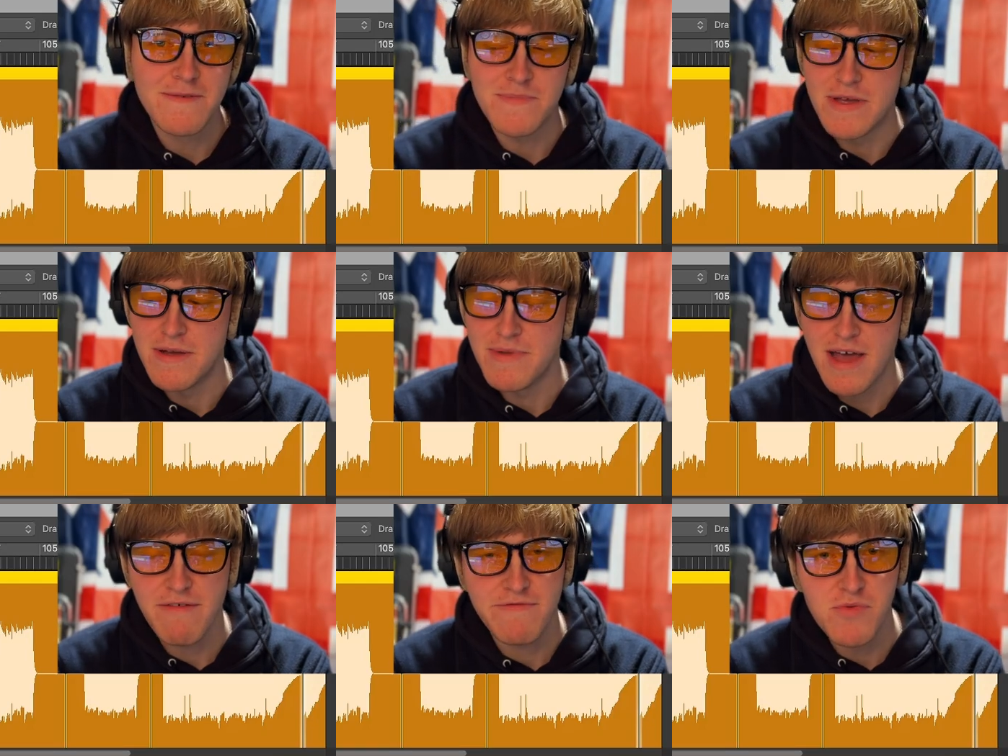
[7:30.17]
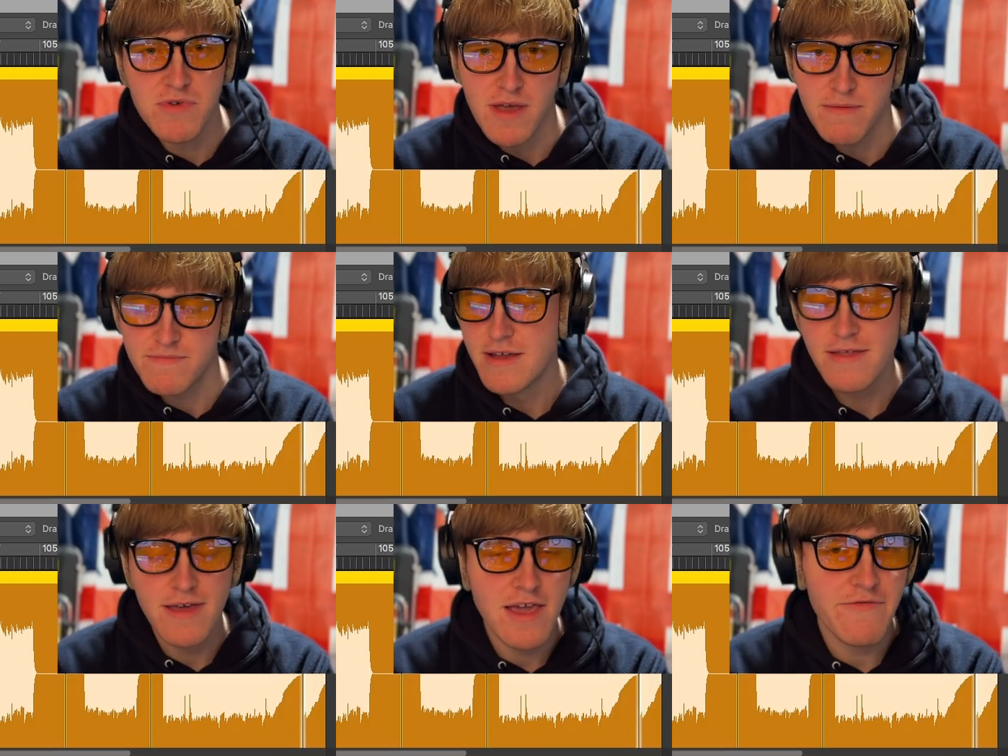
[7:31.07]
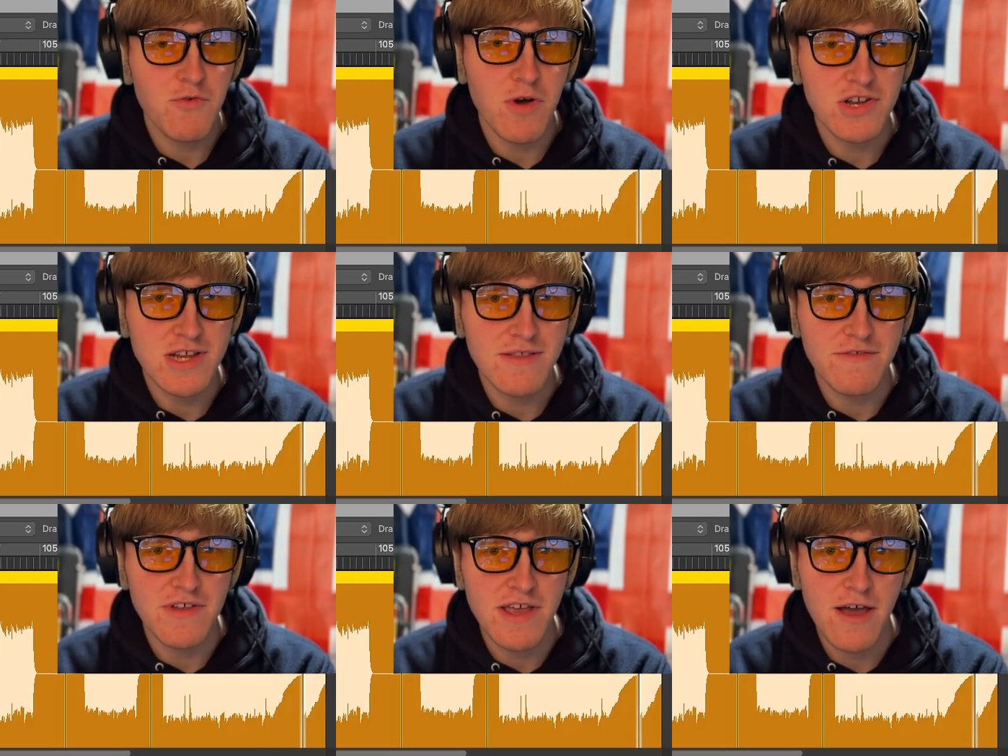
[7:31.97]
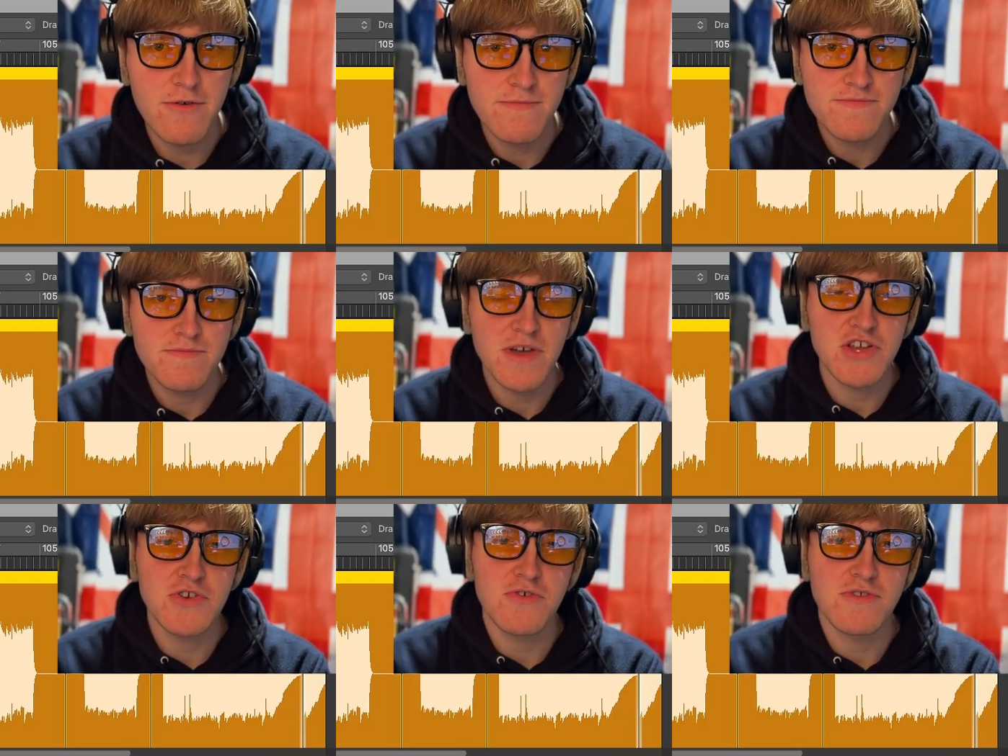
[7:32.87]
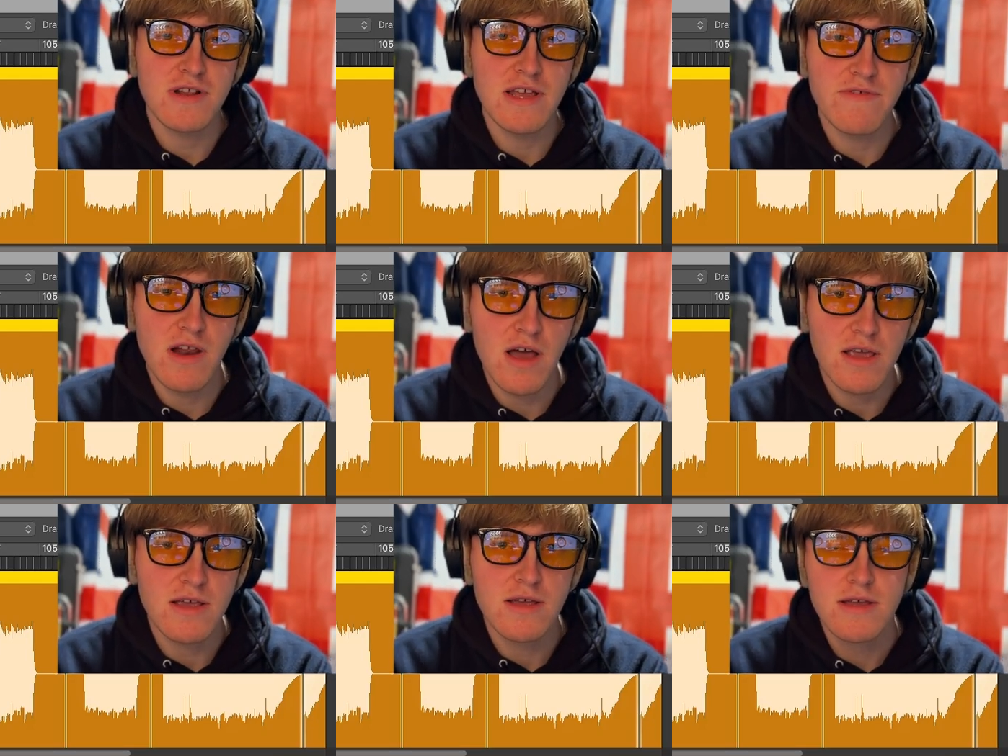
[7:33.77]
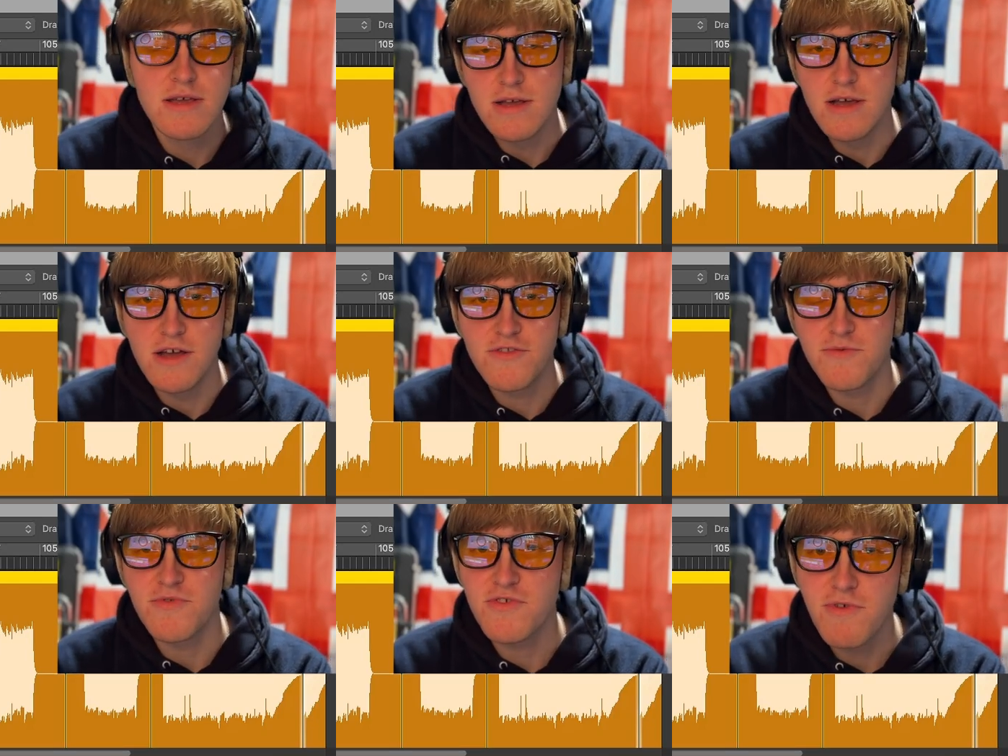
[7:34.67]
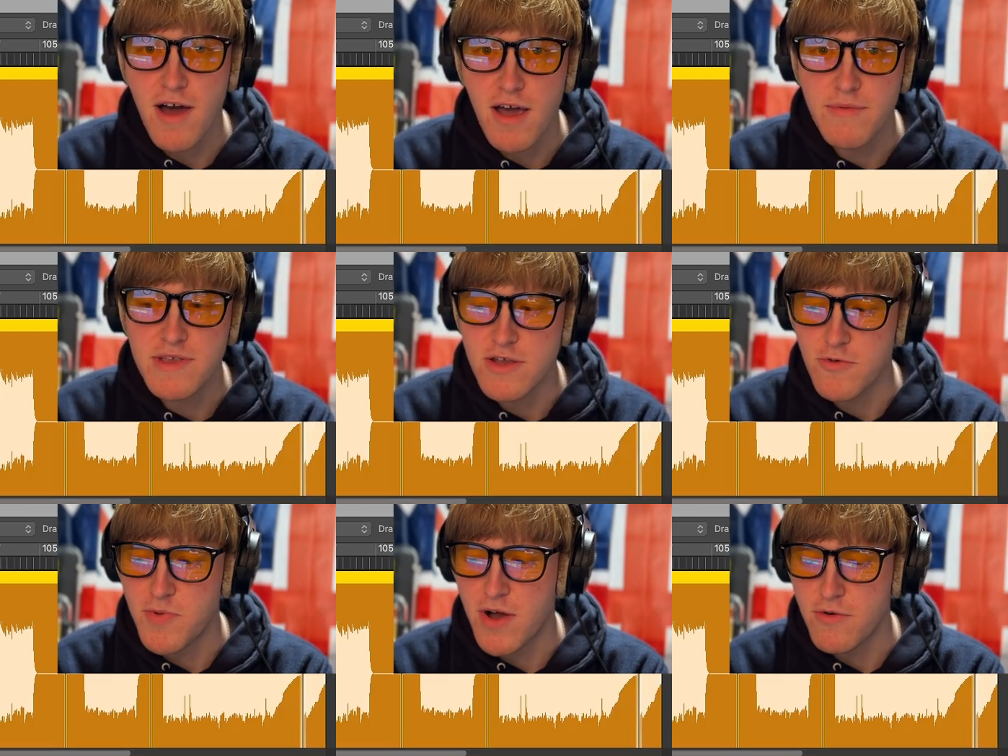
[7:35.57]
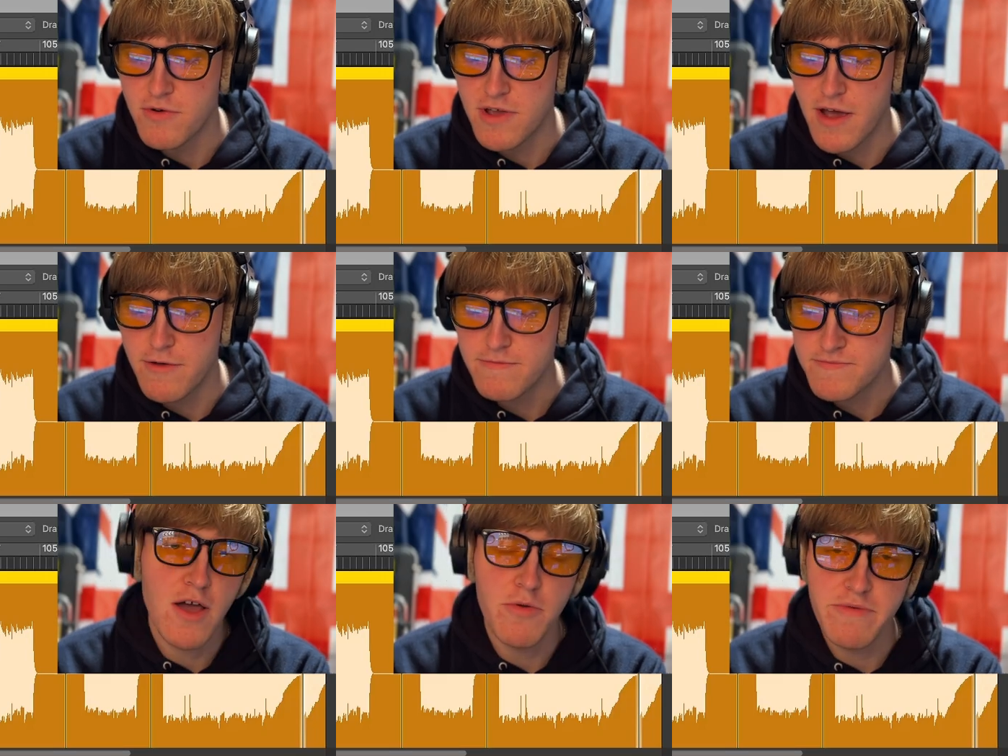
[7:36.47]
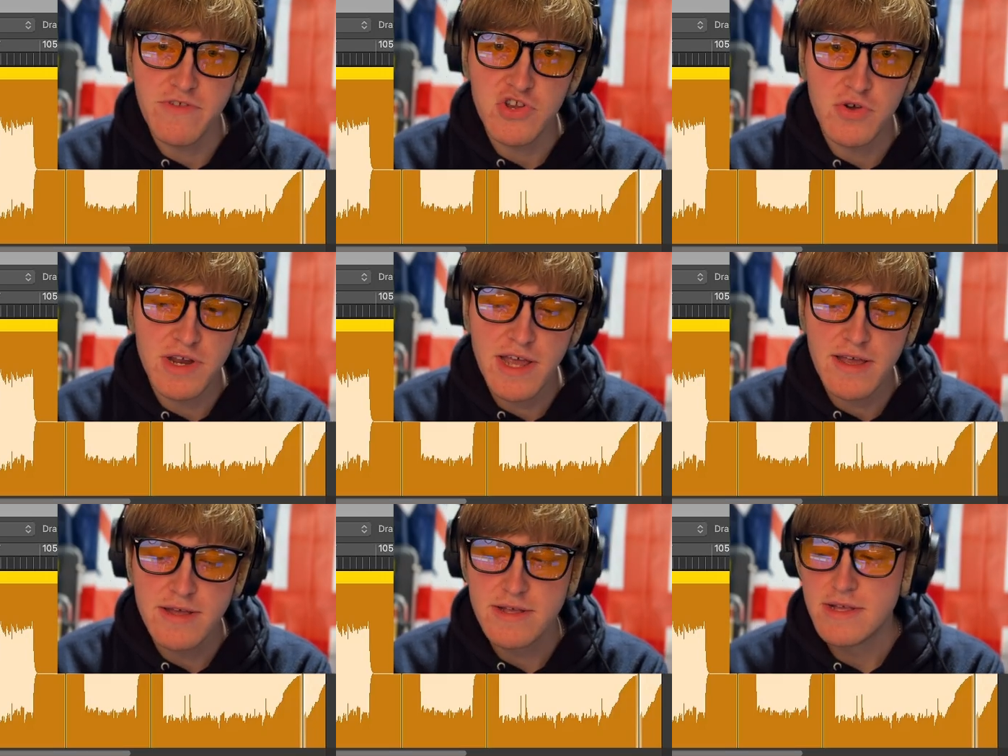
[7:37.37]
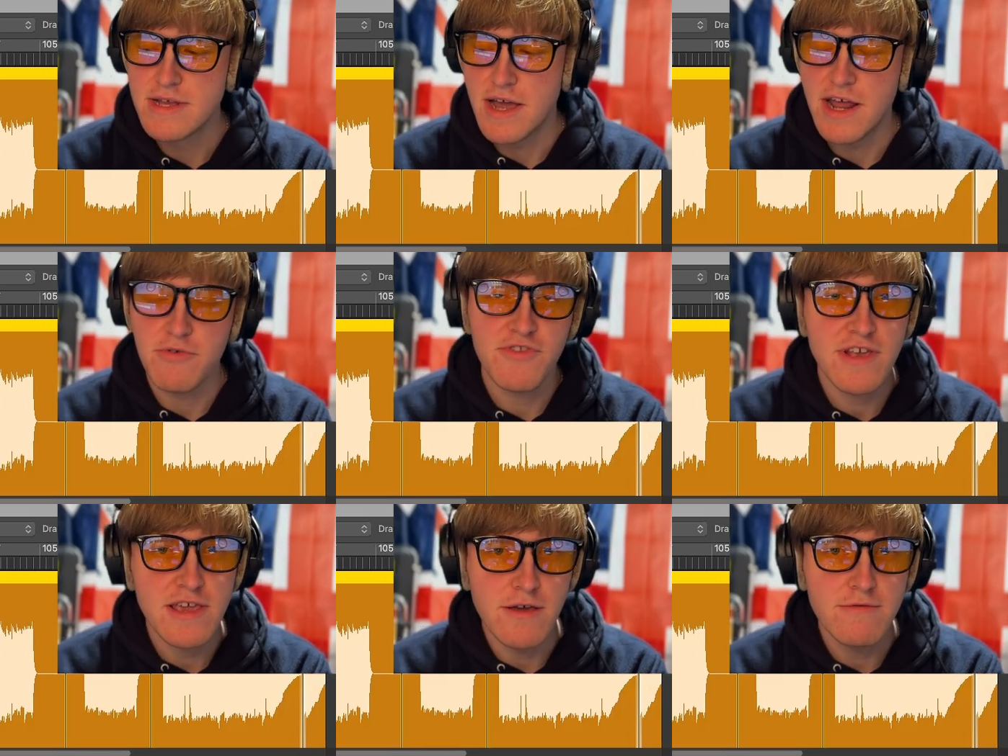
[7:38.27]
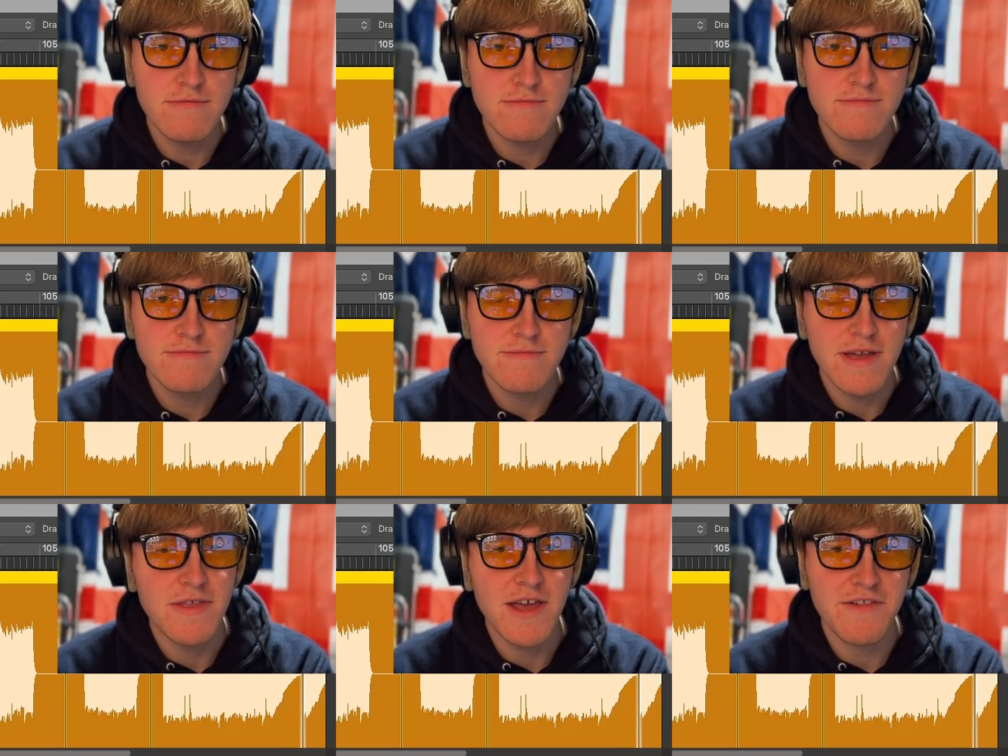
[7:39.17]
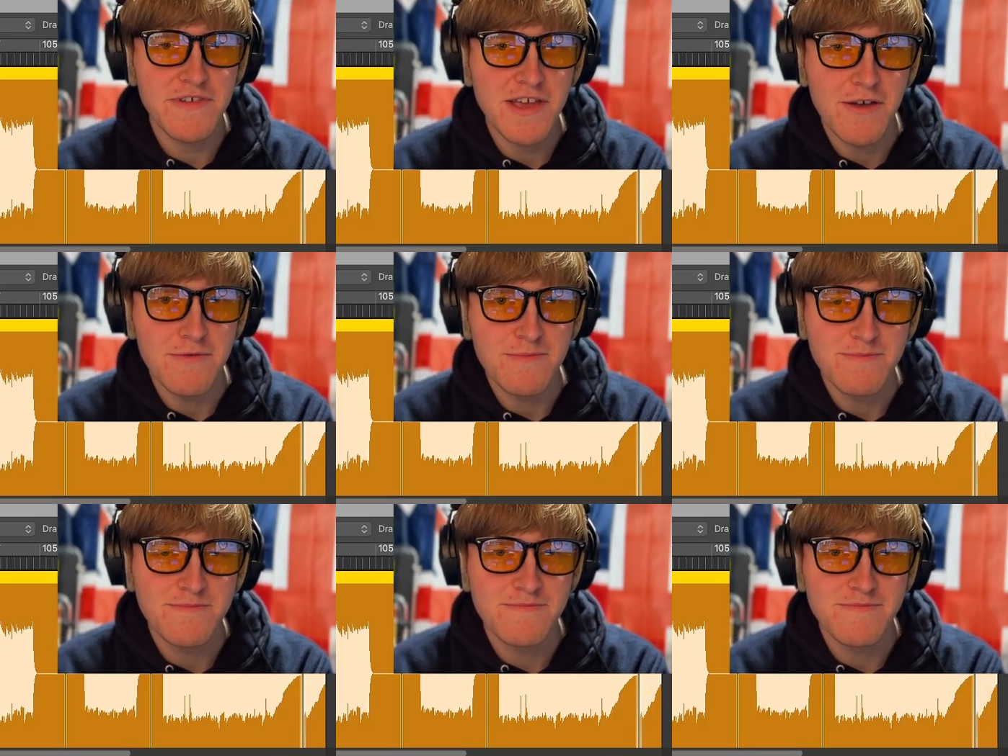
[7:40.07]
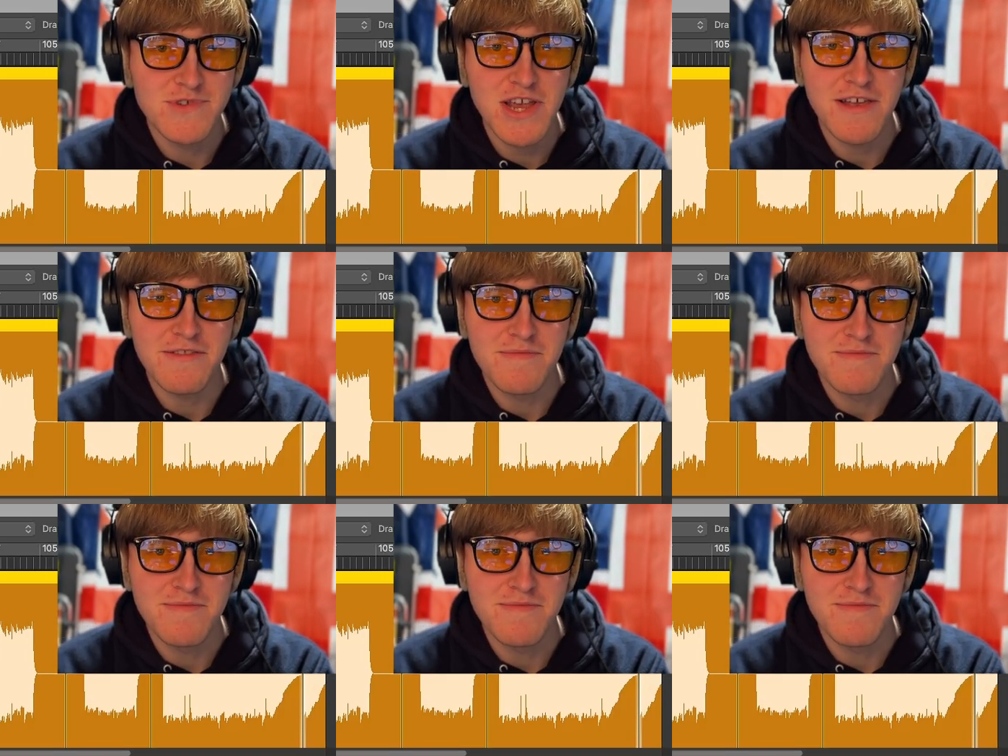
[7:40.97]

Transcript: and have fun with it. Thank you for watching this video. Make sure to leave a like and subscribe to Eel Pye Audio. I hope you've enjoyed it, and I will see you in the next video. Cheers.